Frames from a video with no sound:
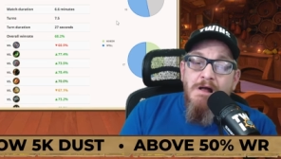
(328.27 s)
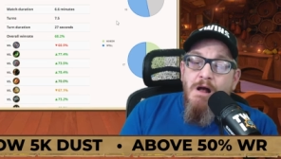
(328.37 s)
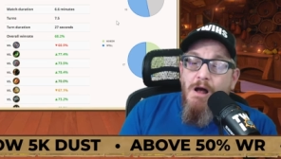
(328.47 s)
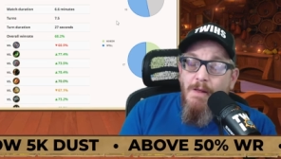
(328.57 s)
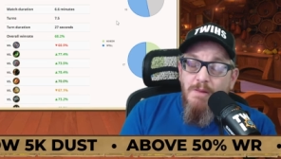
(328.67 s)

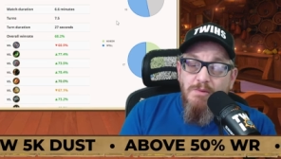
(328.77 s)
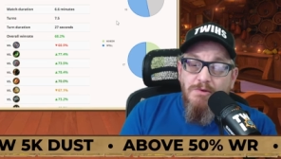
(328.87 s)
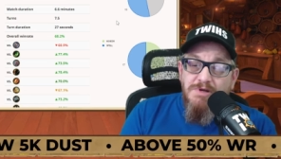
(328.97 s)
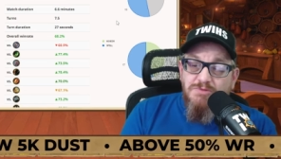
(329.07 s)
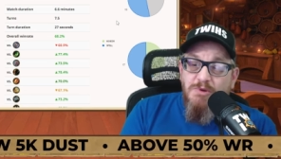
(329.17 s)
on the
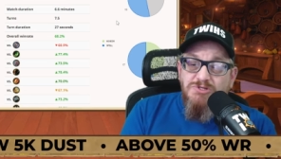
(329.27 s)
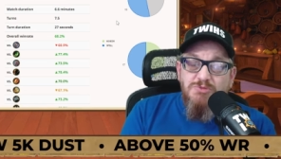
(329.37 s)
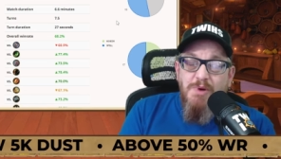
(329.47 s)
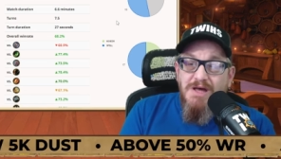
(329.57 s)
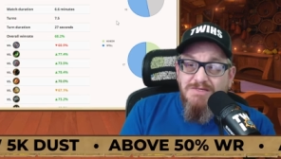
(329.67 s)
board as much
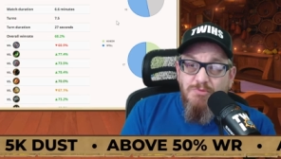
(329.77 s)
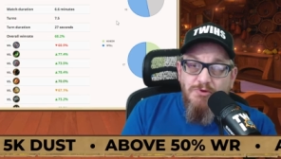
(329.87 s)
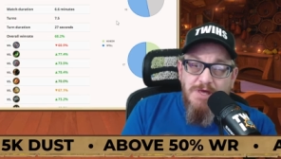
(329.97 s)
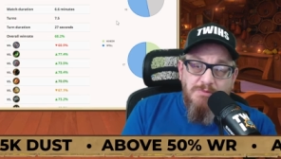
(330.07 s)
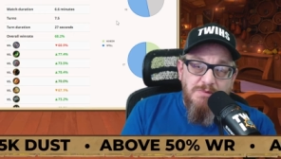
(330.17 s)
as
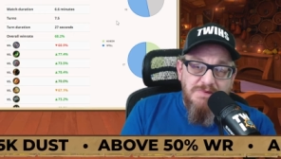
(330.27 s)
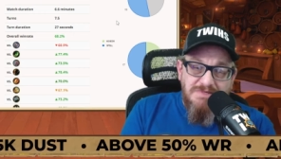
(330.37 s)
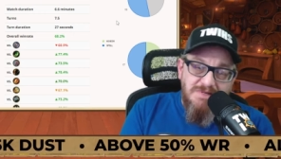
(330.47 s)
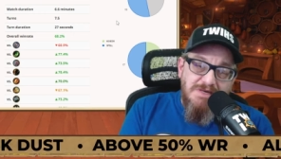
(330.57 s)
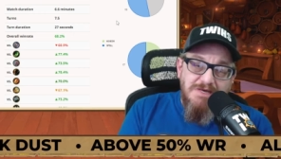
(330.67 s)
possible, keep them as
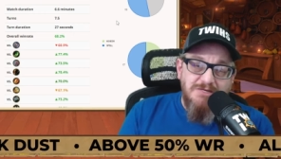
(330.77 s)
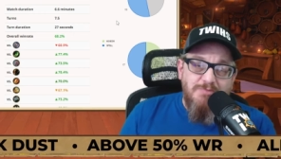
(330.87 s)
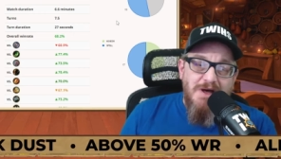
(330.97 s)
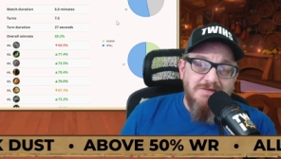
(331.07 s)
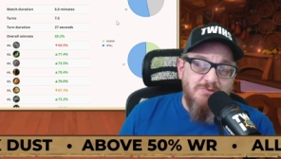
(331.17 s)
sticky as
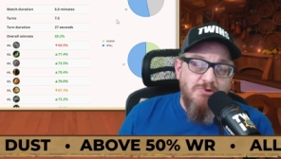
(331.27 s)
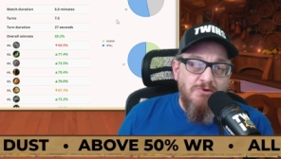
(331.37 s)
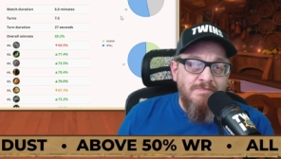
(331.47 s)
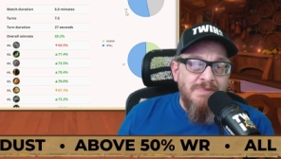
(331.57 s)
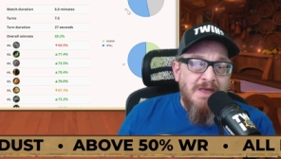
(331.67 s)

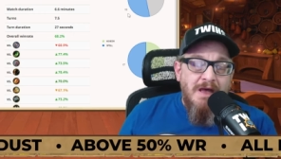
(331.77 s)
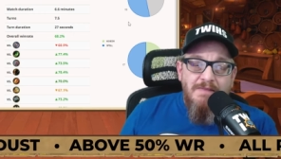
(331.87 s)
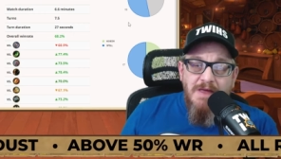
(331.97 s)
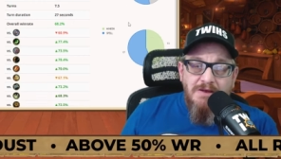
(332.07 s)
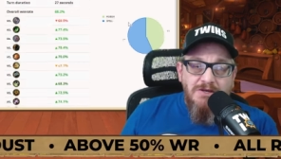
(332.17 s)
possible,
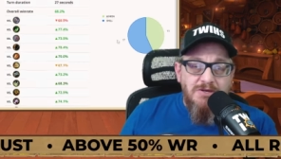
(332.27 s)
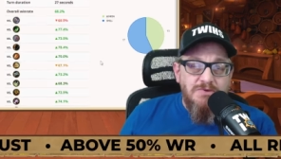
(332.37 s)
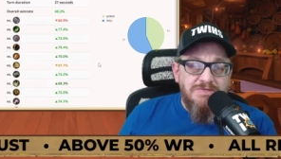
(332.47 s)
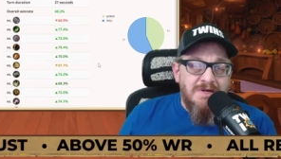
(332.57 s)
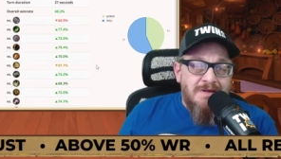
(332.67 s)
and then
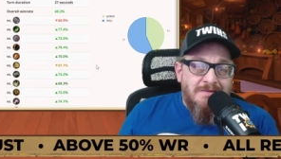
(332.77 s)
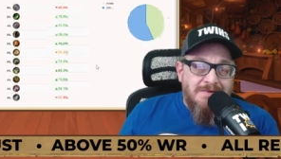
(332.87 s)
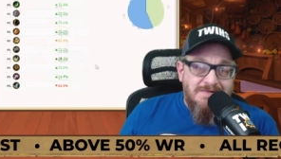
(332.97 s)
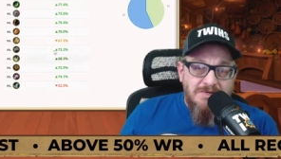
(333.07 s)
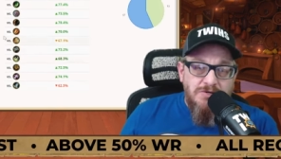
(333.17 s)
use,
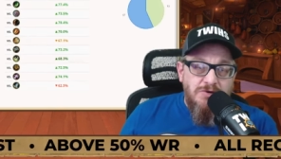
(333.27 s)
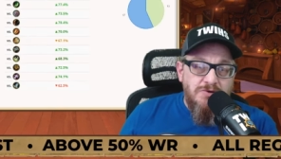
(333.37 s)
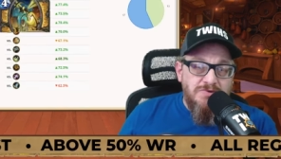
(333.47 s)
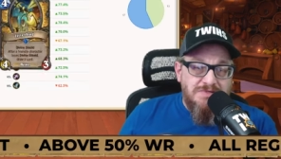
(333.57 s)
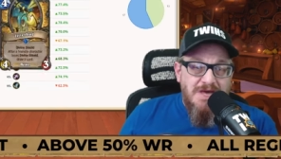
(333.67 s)
listen, you
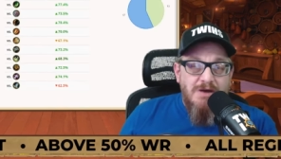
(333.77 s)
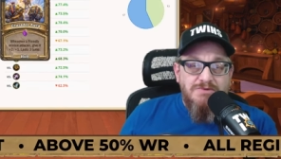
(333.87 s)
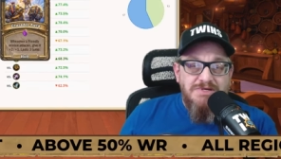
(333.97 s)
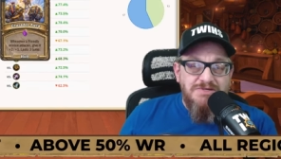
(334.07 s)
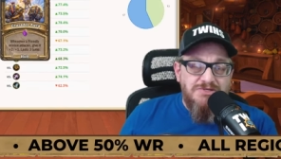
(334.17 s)
use
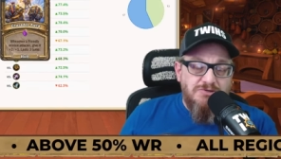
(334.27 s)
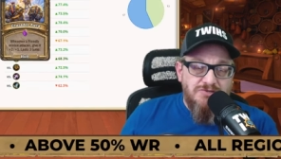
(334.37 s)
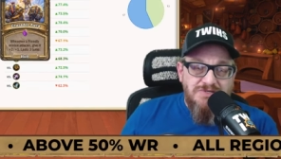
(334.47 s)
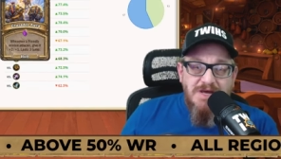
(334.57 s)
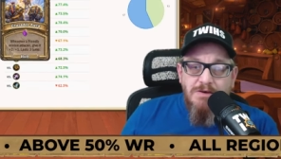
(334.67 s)
Countess,
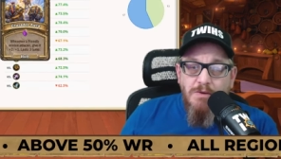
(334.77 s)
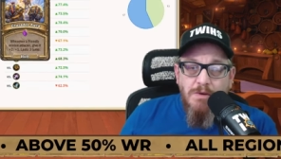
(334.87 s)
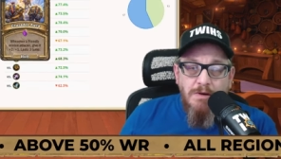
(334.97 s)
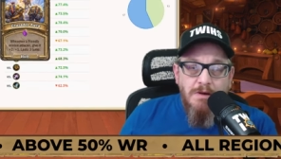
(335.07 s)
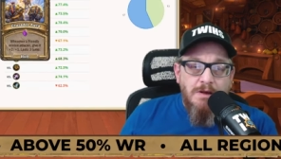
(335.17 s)
Crusader
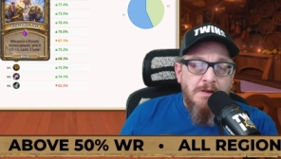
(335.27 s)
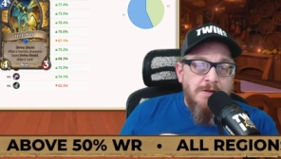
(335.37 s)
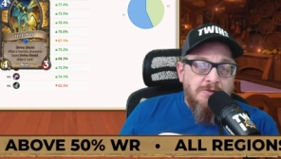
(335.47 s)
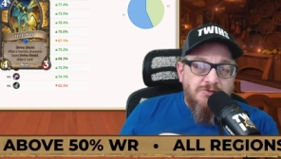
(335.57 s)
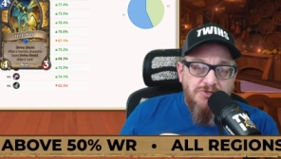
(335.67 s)
Aura,
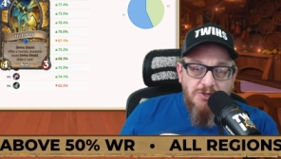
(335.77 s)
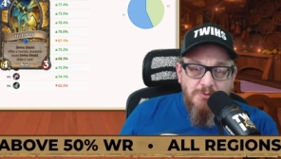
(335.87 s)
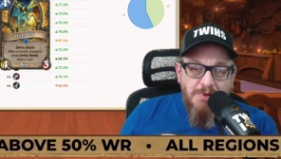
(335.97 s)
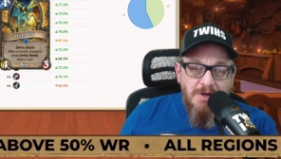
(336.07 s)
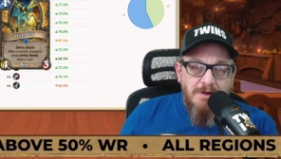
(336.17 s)

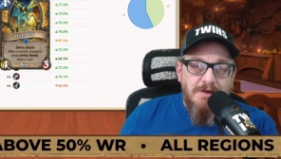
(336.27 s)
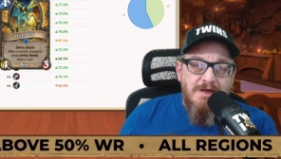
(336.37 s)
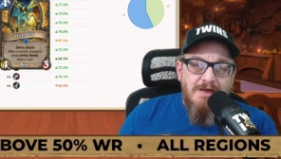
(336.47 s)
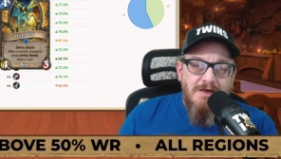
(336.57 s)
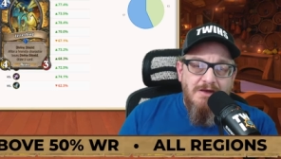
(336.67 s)
Jitterbug,
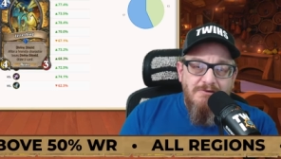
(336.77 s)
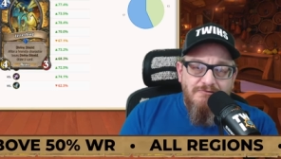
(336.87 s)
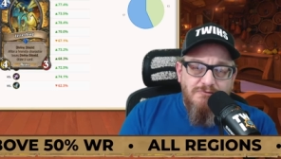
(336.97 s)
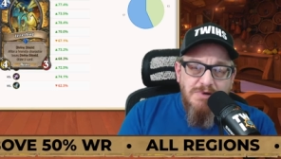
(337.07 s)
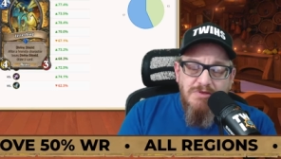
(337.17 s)

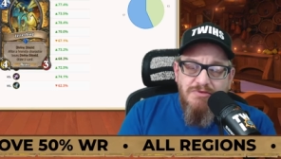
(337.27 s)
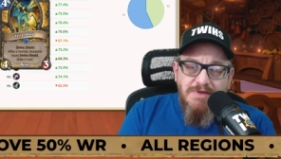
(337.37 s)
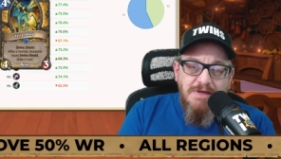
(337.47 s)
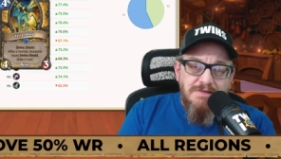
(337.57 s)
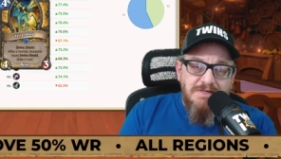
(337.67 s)

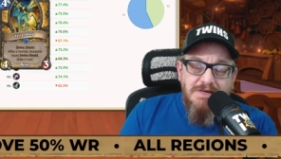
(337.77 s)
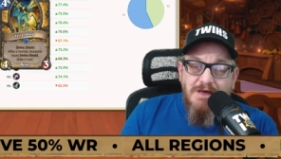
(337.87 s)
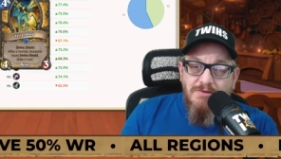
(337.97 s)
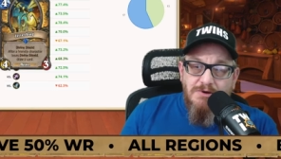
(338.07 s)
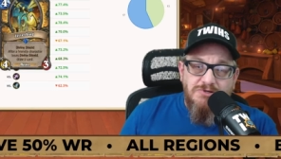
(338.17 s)
everything
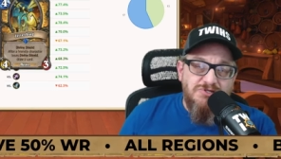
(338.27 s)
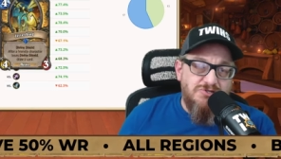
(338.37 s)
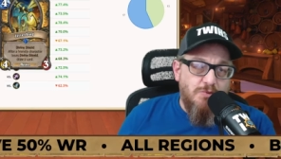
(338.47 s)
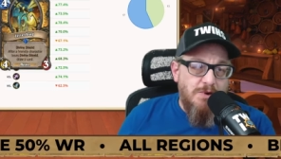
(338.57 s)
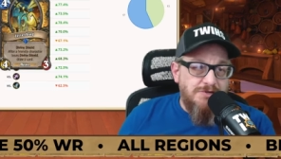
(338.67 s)
together is
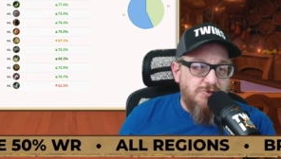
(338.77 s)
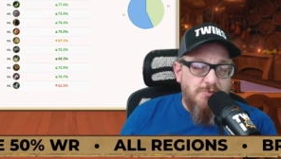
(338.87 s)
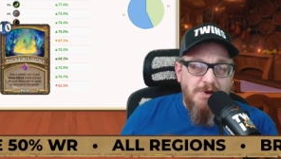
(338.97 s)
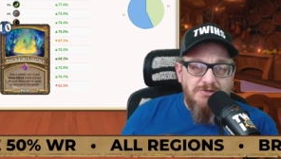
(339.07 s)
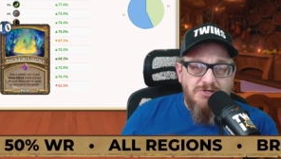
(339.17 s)
just a
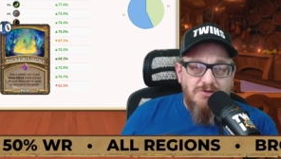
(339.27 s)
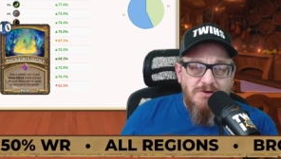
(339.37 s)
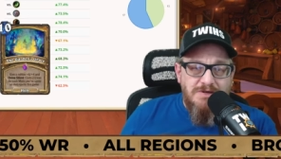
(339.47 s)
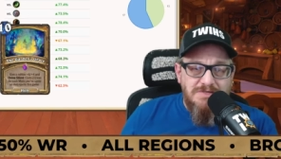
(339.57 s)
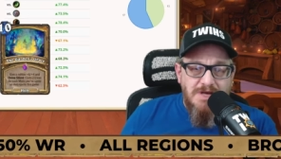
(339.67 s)
1-2 punch. And
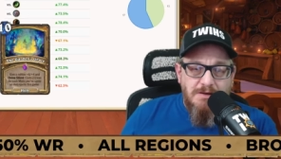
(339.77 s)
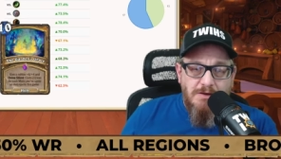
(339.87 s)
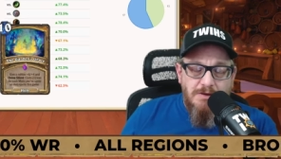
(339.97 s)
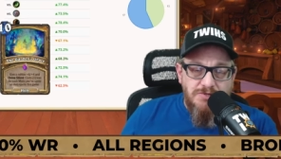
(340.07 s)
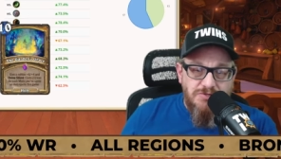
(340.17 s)
look, it's got
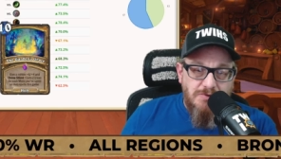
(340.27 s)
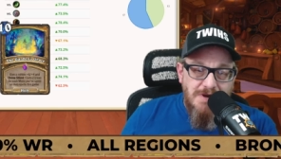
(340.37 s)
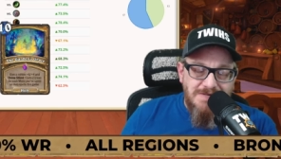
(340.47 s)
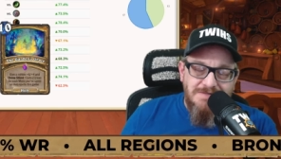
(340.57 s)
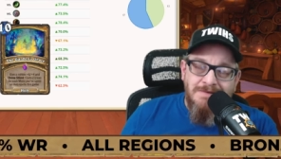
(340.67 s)
Garden's Grace.